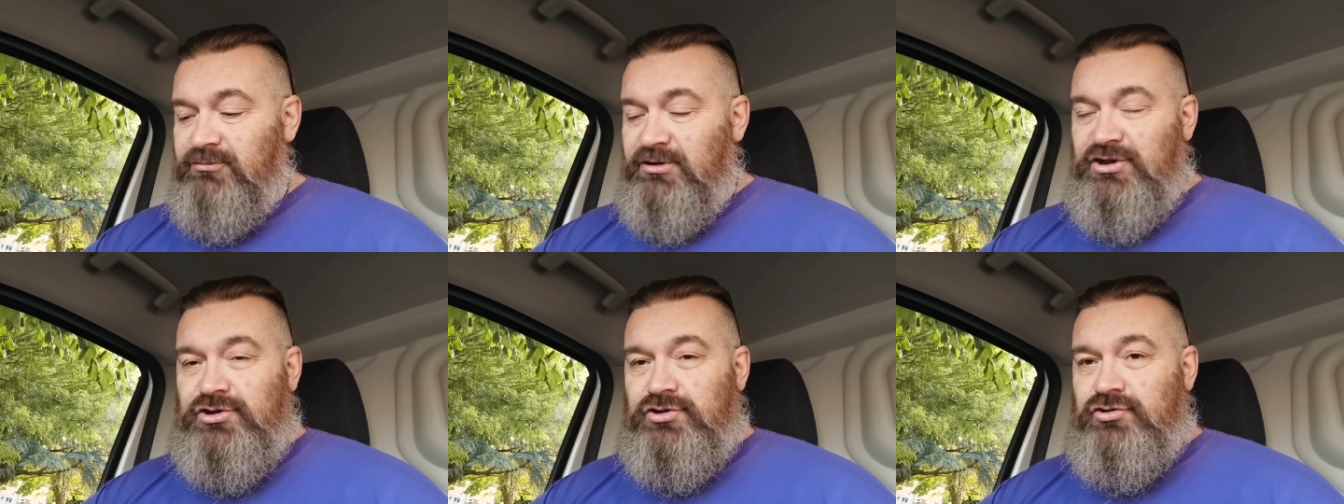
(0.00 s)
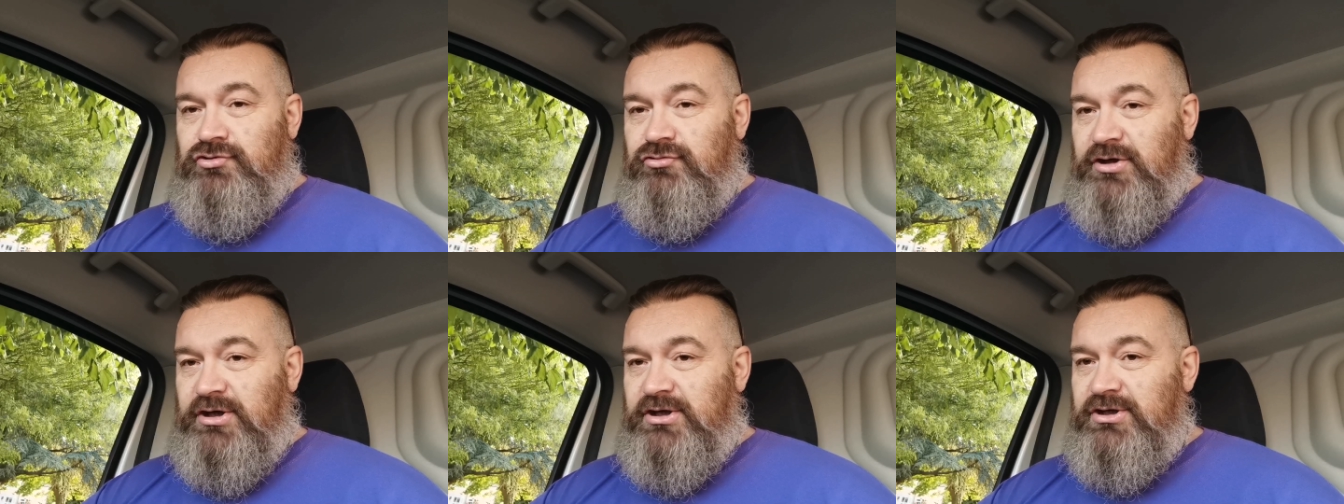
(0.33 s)

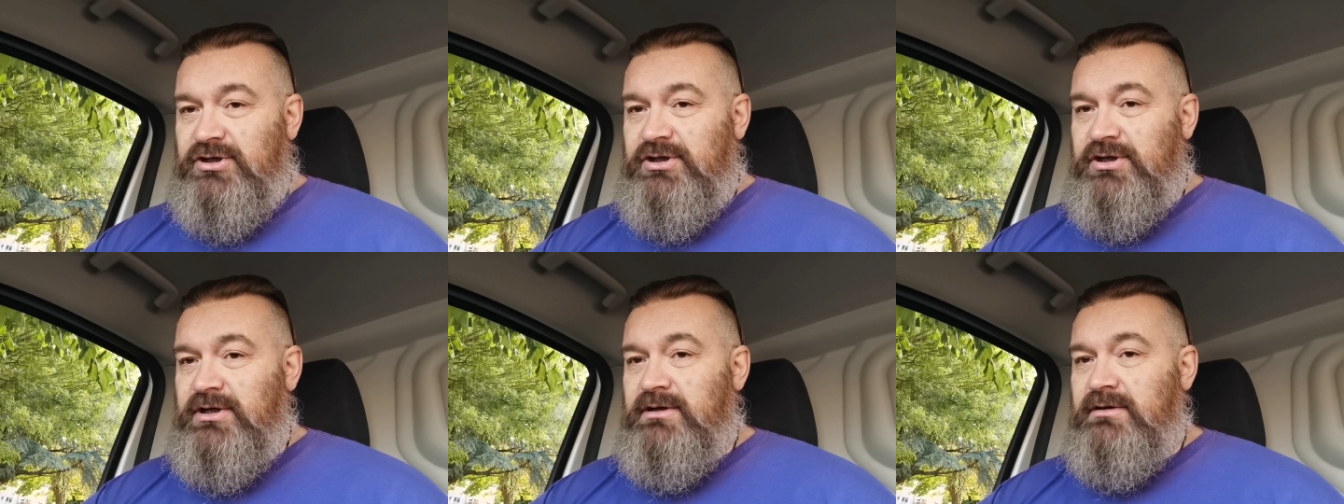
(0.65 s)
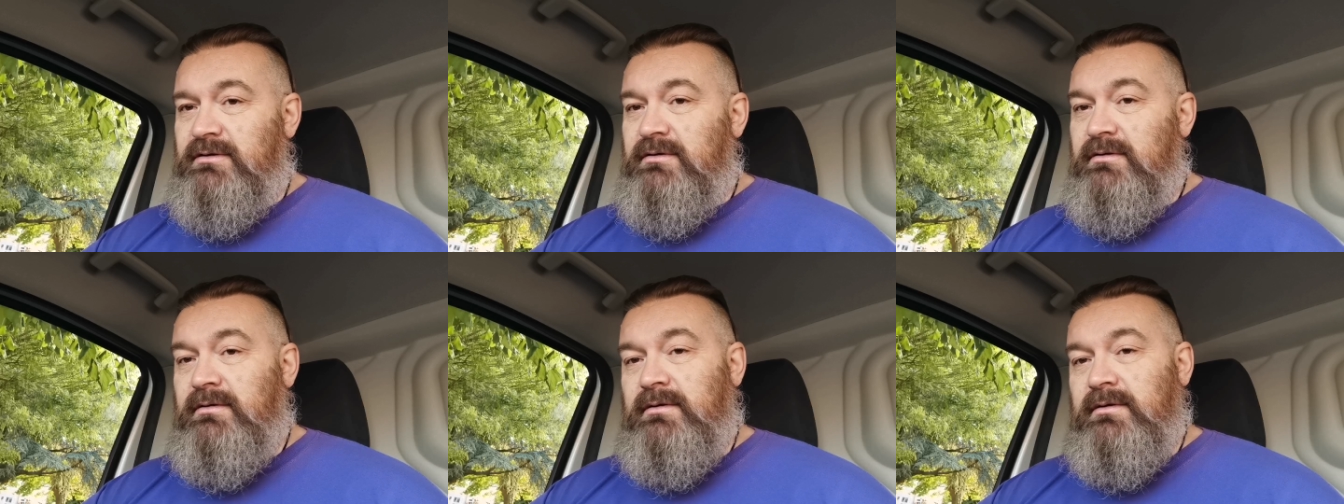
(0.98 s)

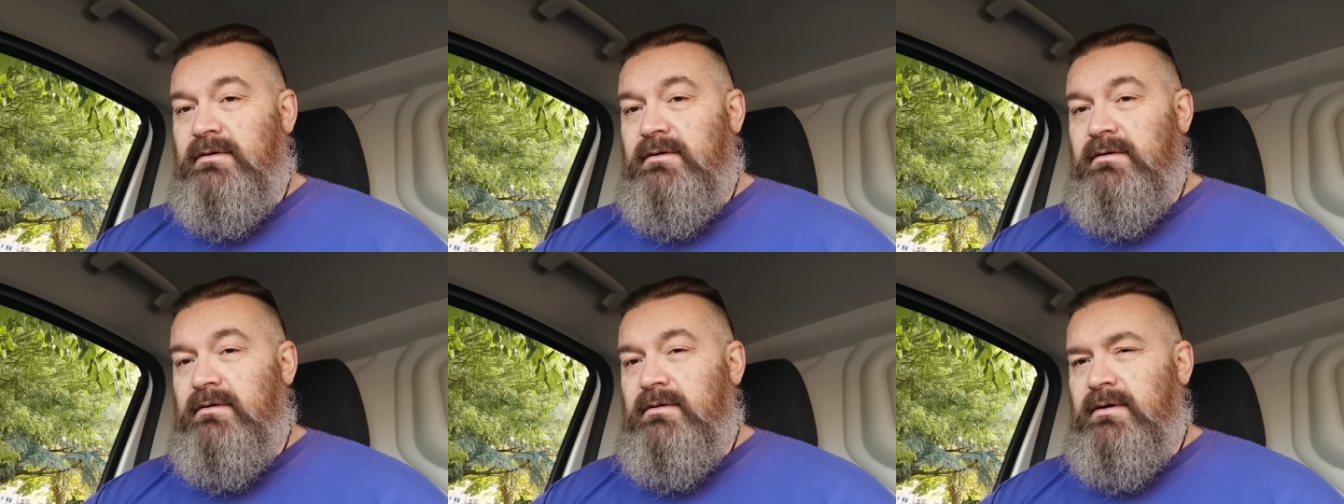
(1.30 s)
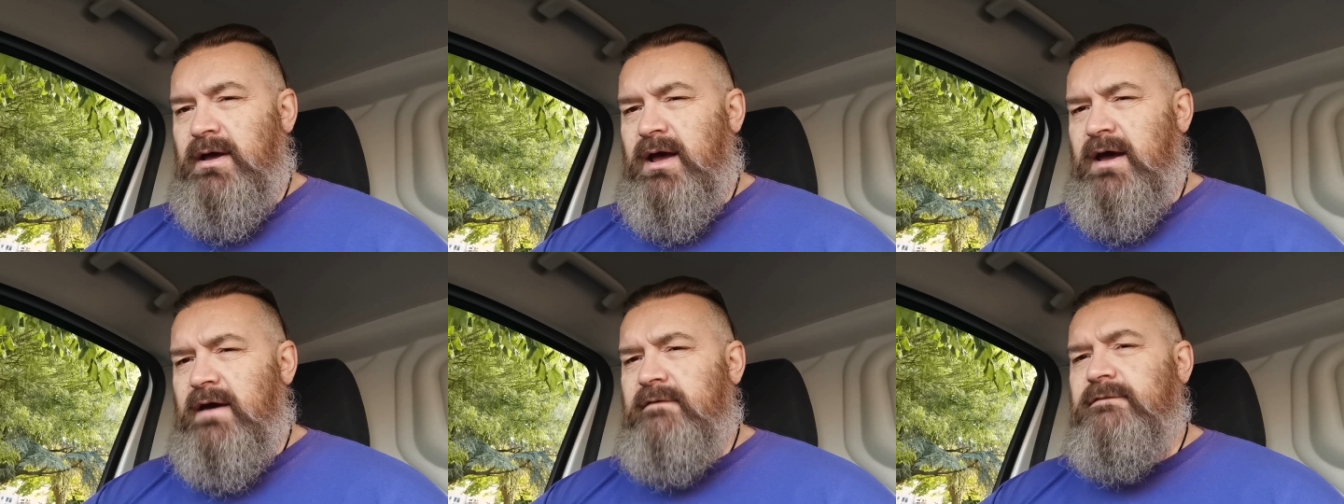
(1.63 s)
restriction.
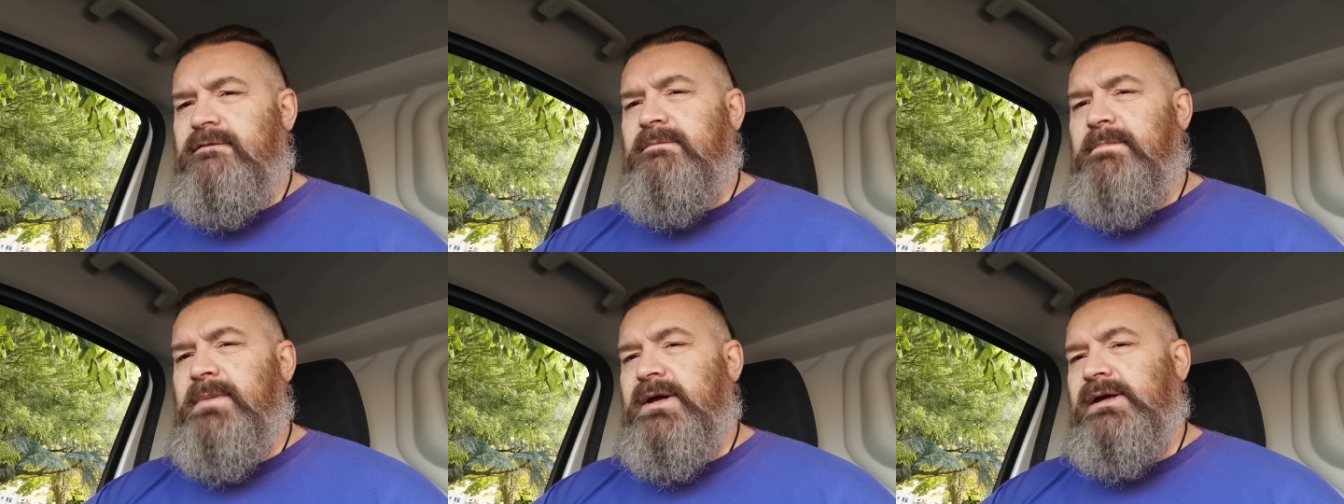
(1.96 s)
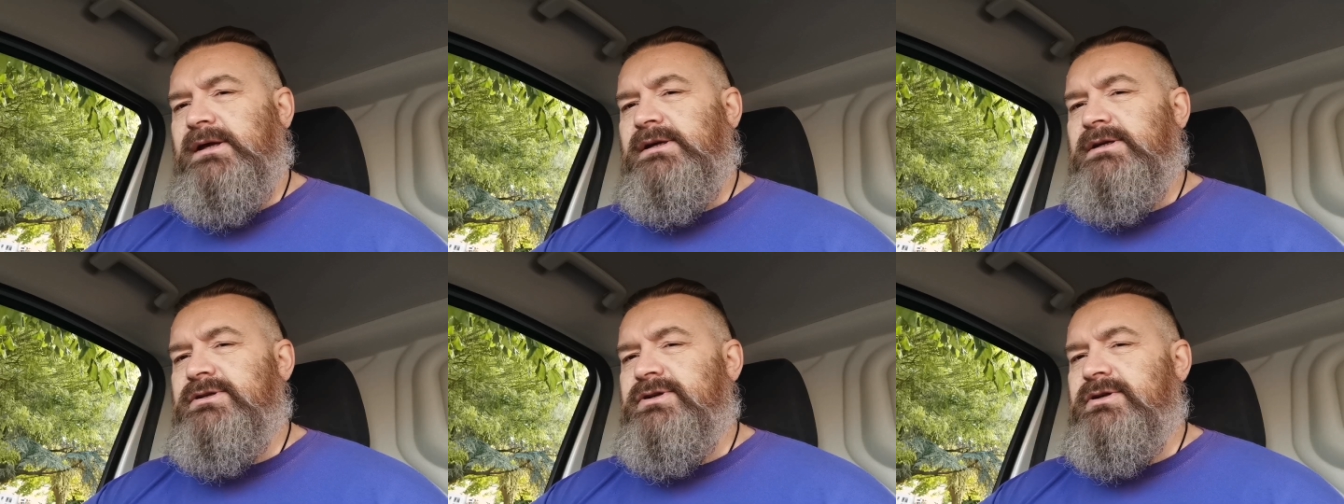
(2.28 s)
Have
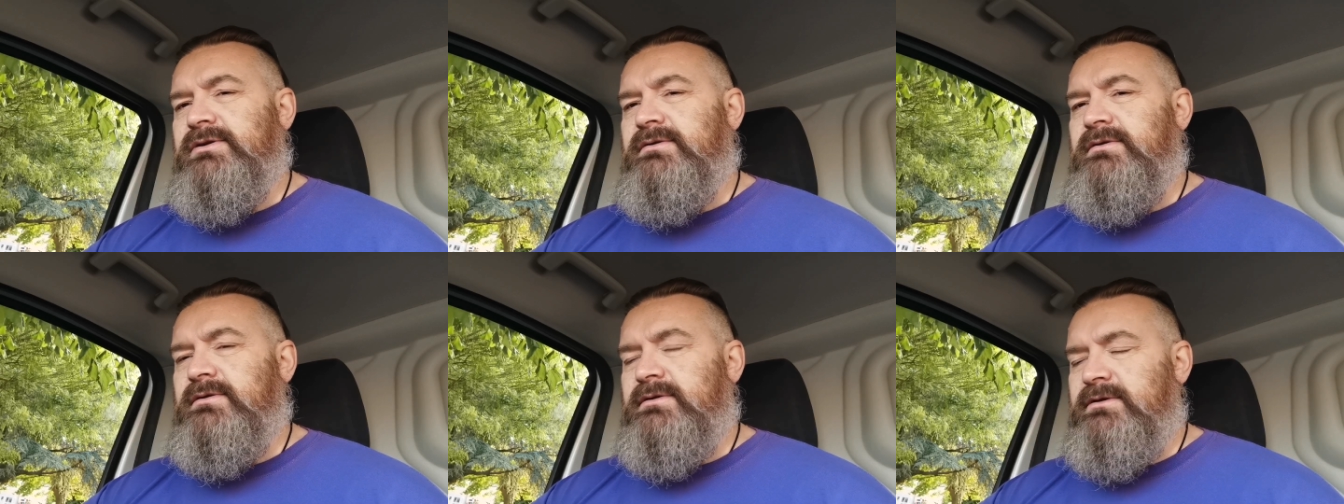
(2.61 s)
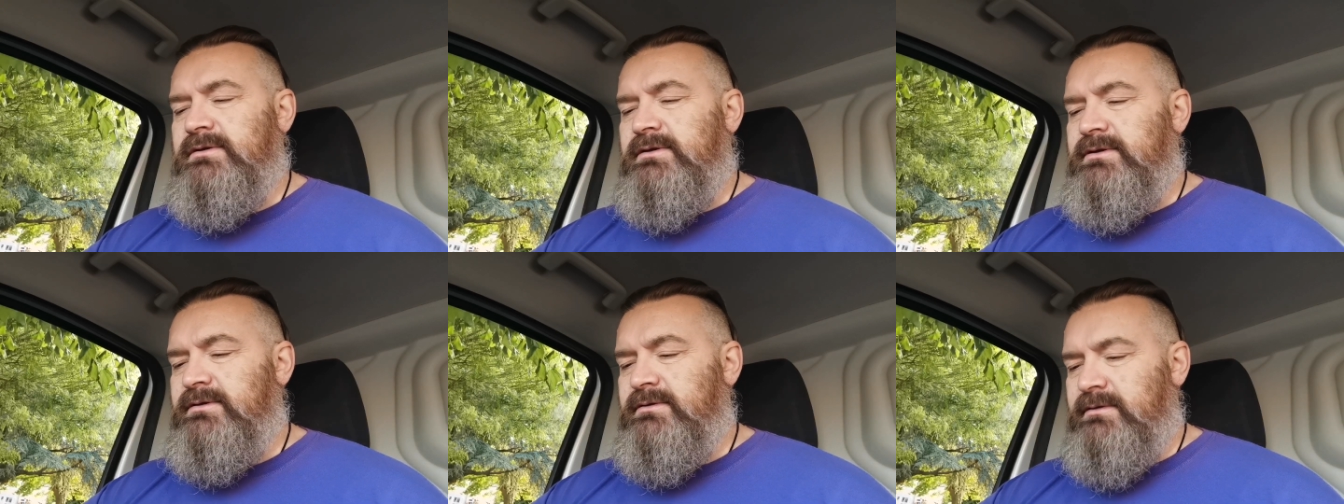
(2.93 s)

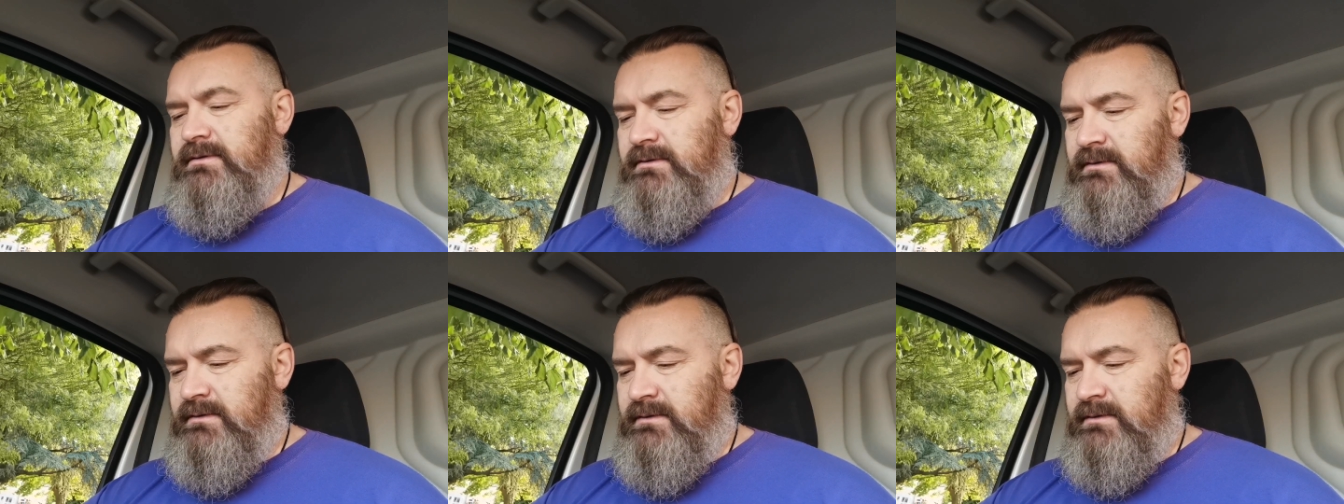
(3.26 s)
patience.